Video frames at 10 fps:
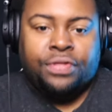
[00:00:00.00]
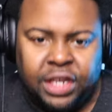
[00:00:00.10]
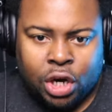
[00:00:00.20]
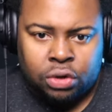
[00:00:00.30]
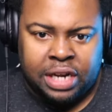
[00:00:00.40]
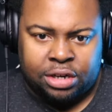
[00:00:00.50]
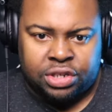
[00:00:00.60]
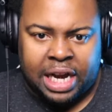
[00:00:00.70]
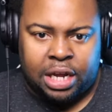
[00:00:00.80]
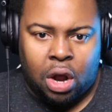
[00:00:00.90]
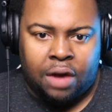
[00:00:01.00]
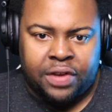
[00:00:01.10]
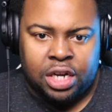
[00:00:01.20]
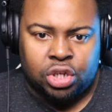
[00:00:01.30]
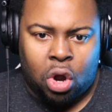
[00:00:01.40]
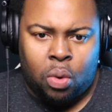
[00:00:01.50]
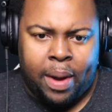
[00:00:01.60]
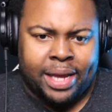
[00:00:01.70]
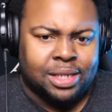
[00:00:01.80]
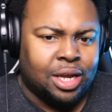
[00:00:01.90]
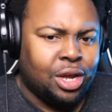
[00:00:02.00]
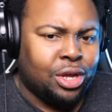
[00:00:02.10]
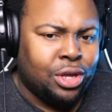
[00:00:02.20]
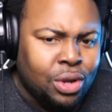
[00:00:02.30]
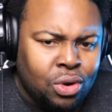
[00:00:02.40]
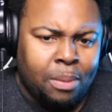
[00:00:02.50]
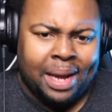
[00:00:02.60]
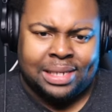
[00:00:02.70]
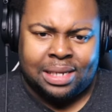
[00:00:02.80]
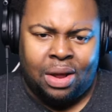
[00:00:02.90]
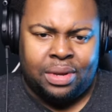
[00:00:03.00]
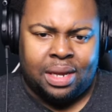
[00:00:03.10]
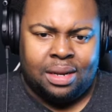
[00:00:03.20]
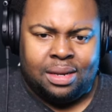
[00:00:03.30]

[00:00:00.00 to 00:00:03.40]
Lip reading: This is your host, Nitro, signing off, and as always, you know my slogan.